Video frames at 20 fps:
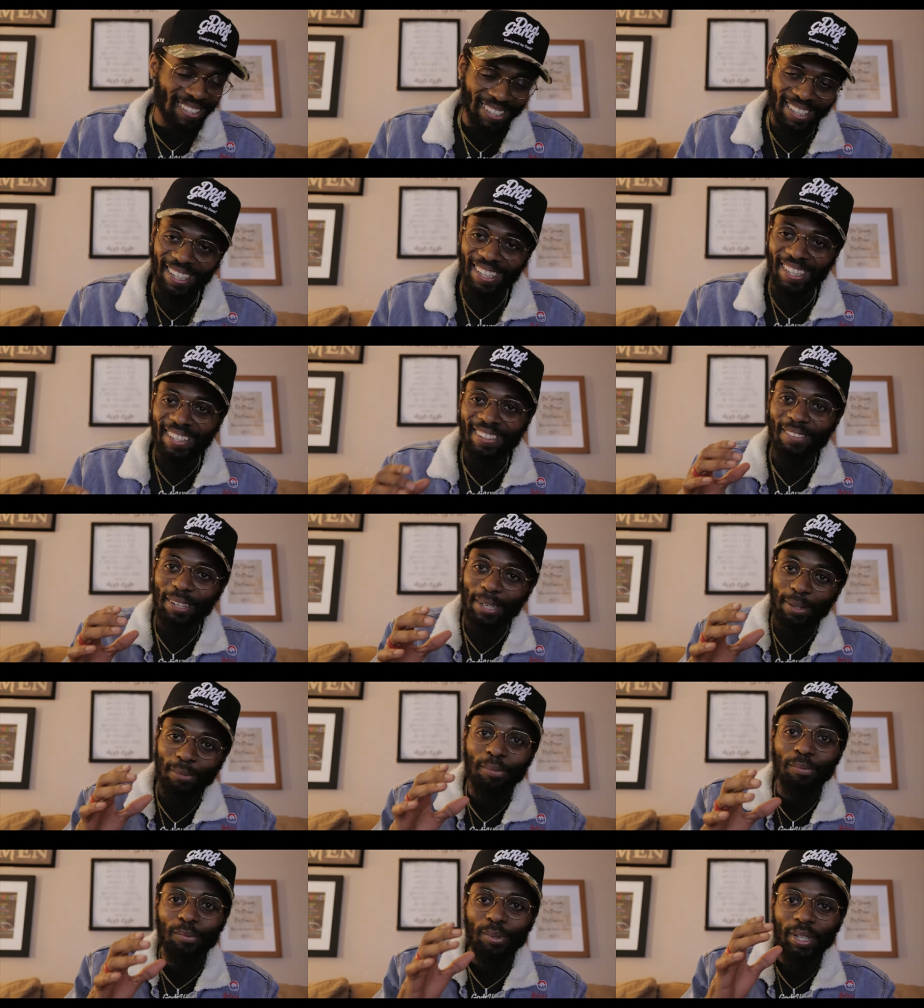
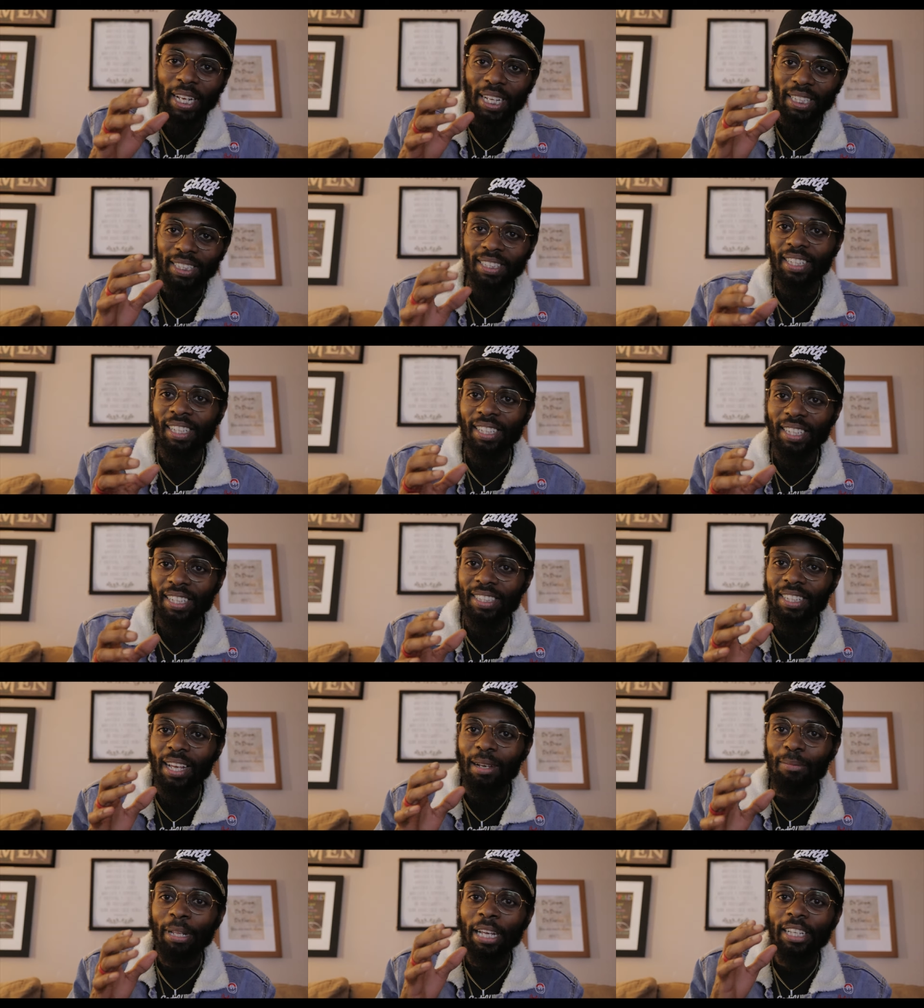And when I say
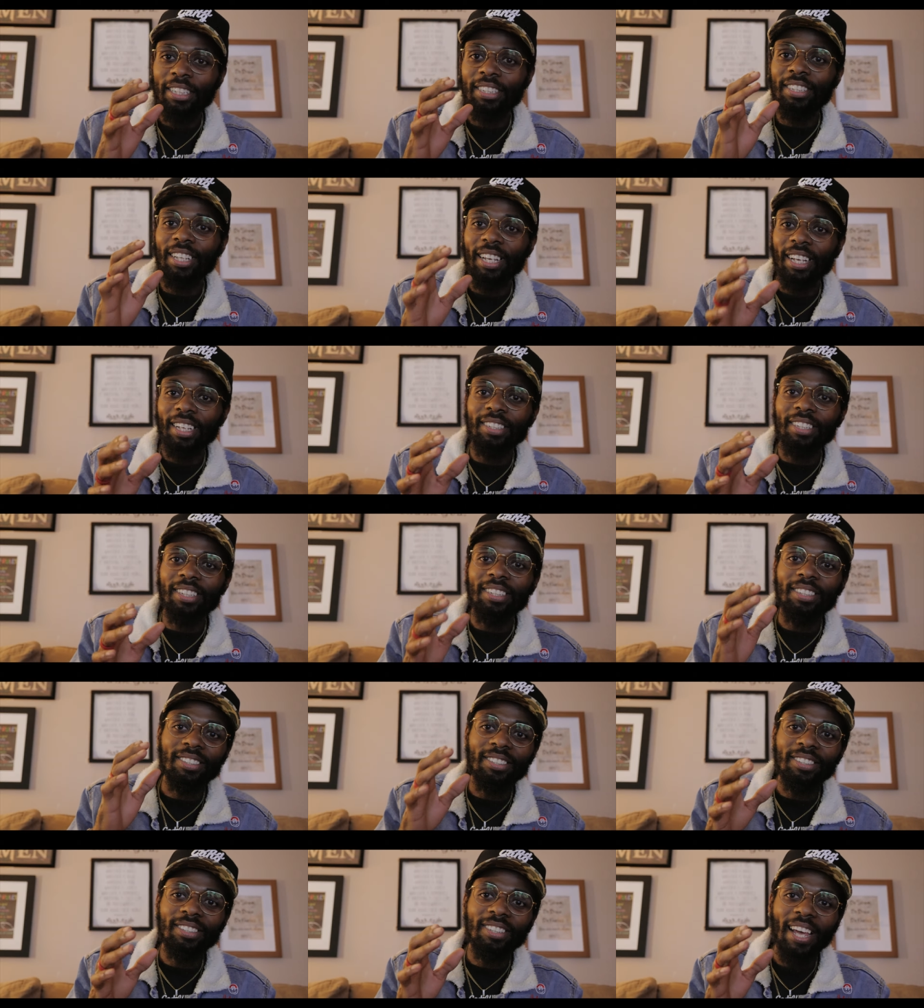this, I'm not saying
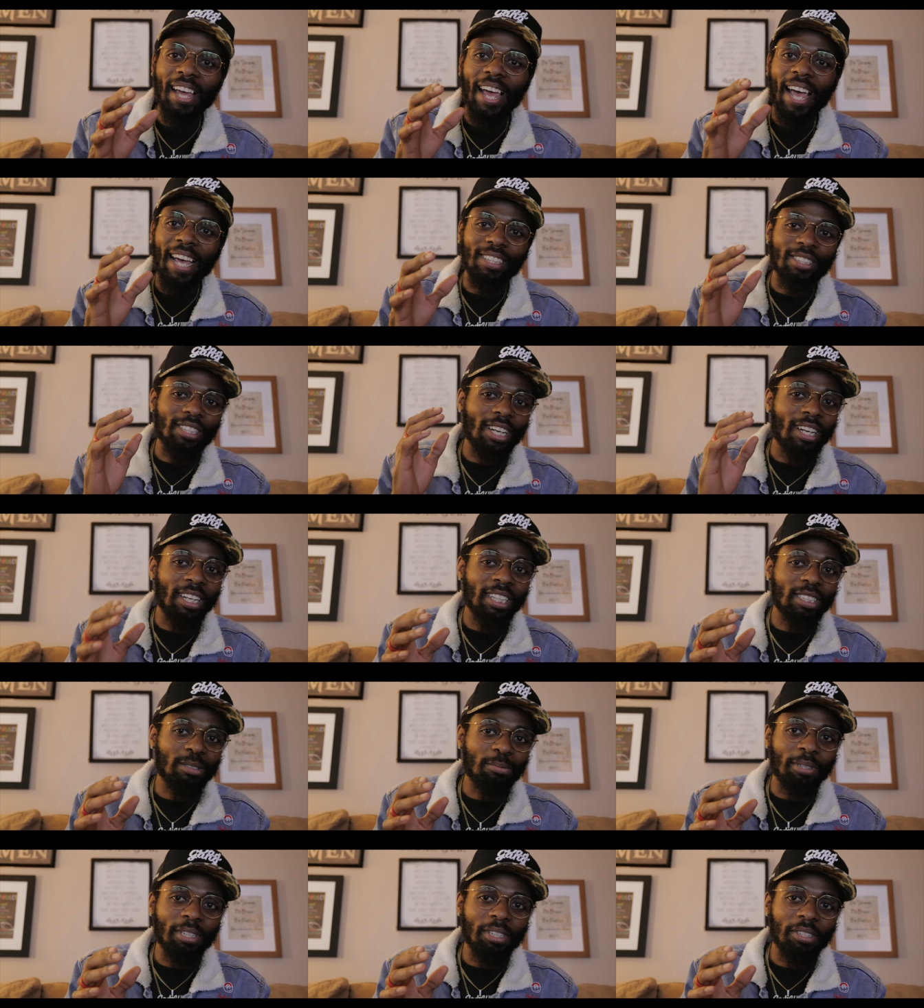this as a
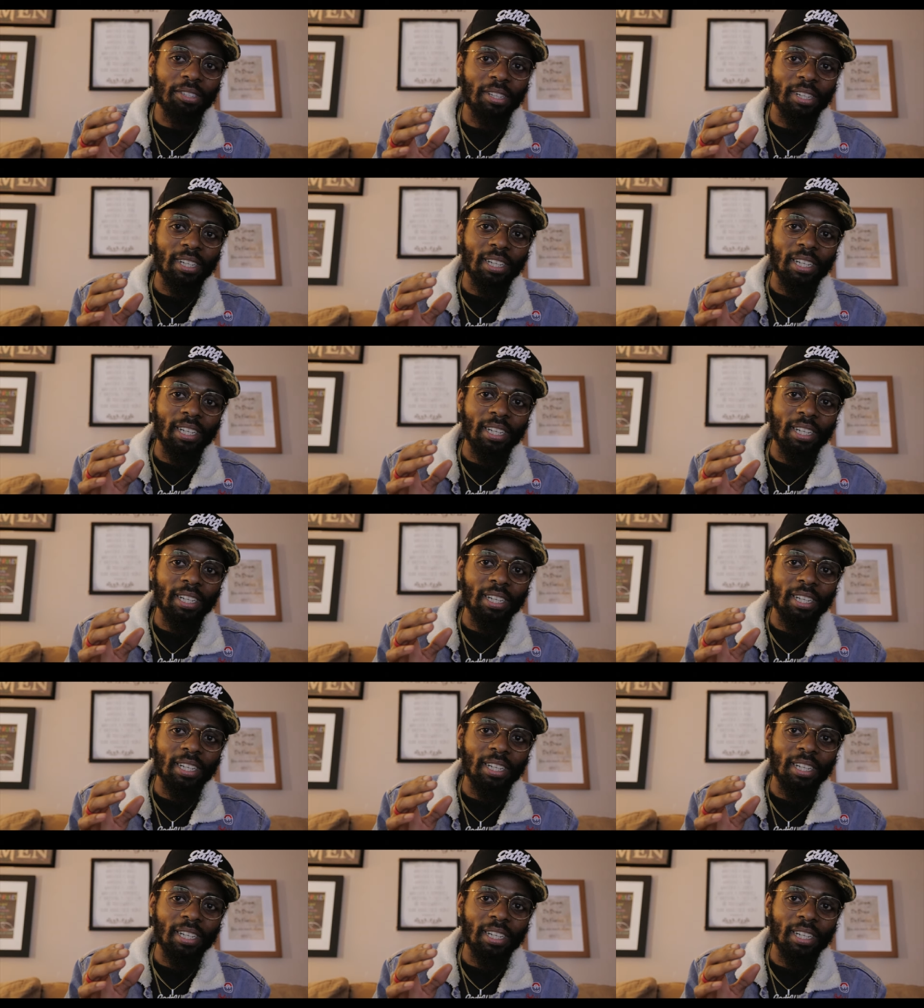husband